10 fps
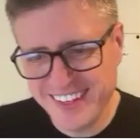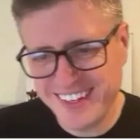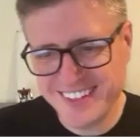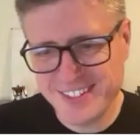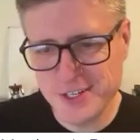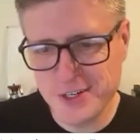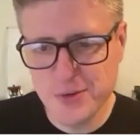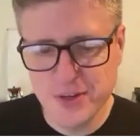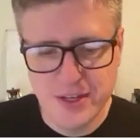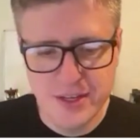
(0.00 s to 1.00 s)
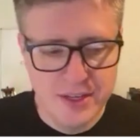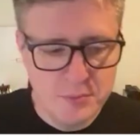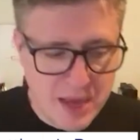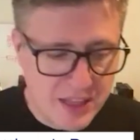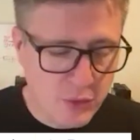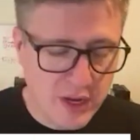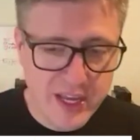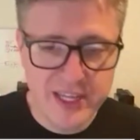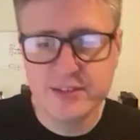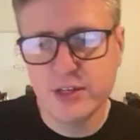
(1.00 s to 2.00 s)
uh, so Matt
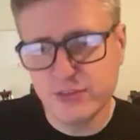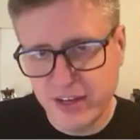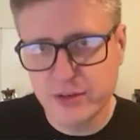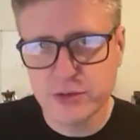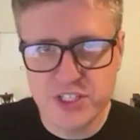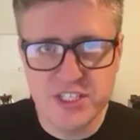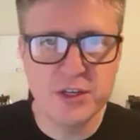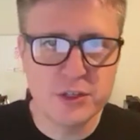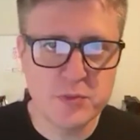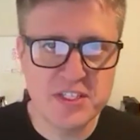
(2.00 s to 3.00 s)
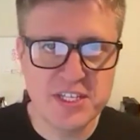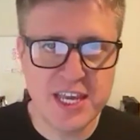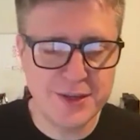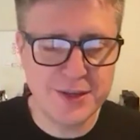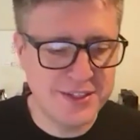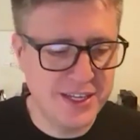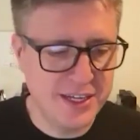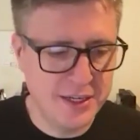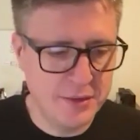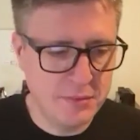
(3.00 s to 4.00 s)
LeRay, co-founder, CTO, SpeedScale.
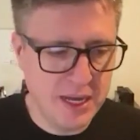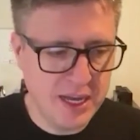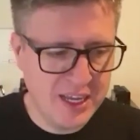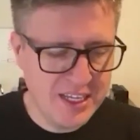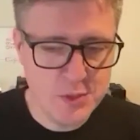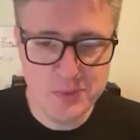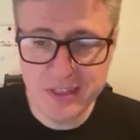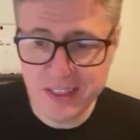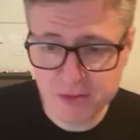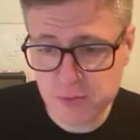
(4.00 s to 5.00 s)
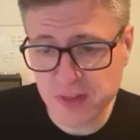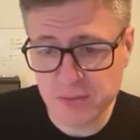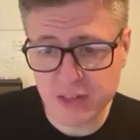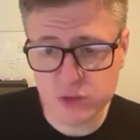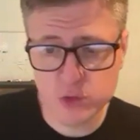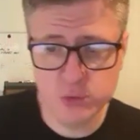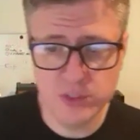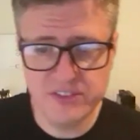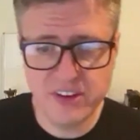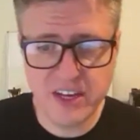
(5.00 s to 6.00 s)
Um, I spent have spent about
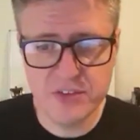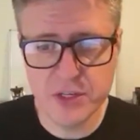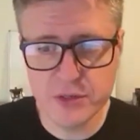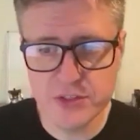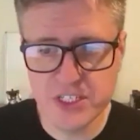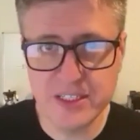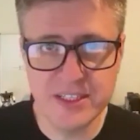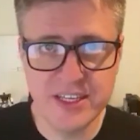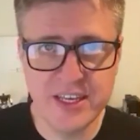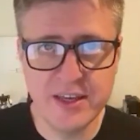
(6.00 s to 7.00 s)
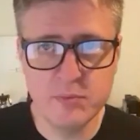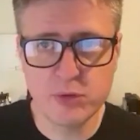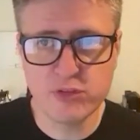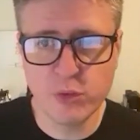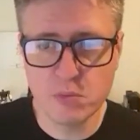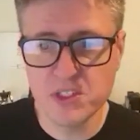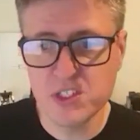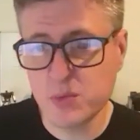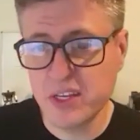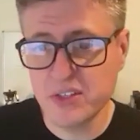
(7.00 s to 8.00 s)
25 years in the
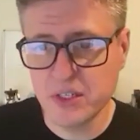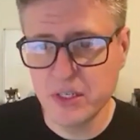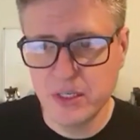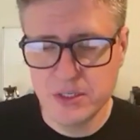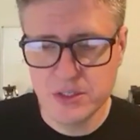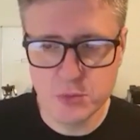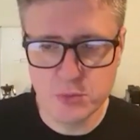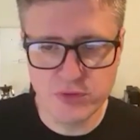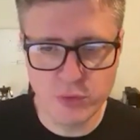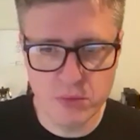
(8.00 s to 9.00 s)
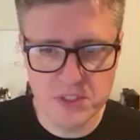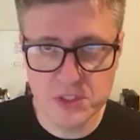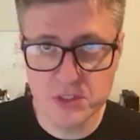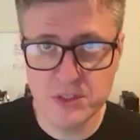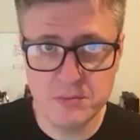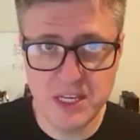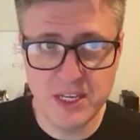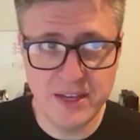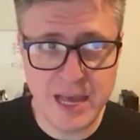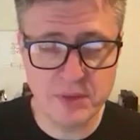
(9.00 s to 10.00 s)
performance space. So performance can
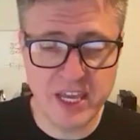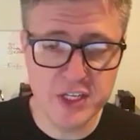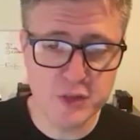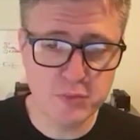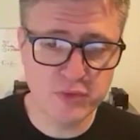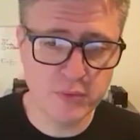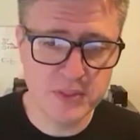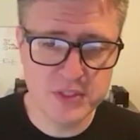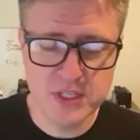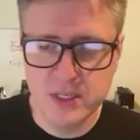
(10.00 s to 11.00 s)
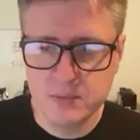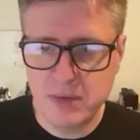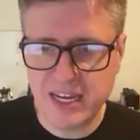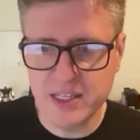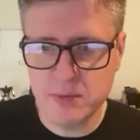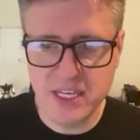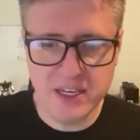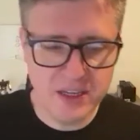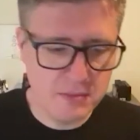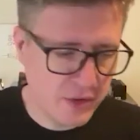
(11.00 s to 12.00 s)
mean application performance. Back in the
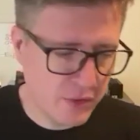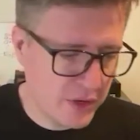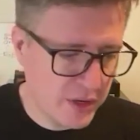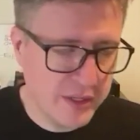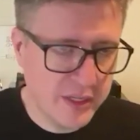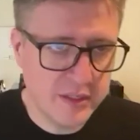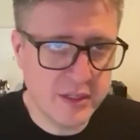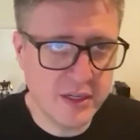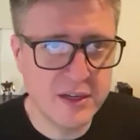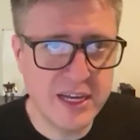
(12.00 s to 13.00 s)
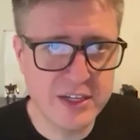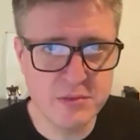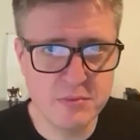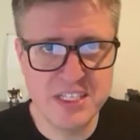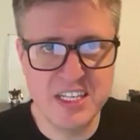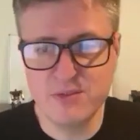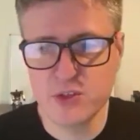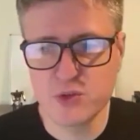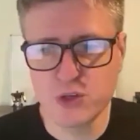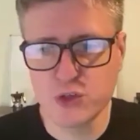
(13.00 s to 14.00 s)
beginning of my career, it uh, actually meant
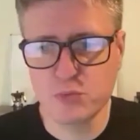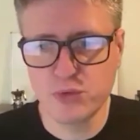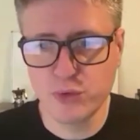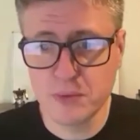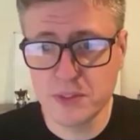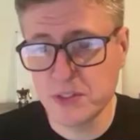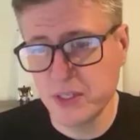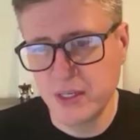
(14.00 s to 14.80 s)
infrastructure performance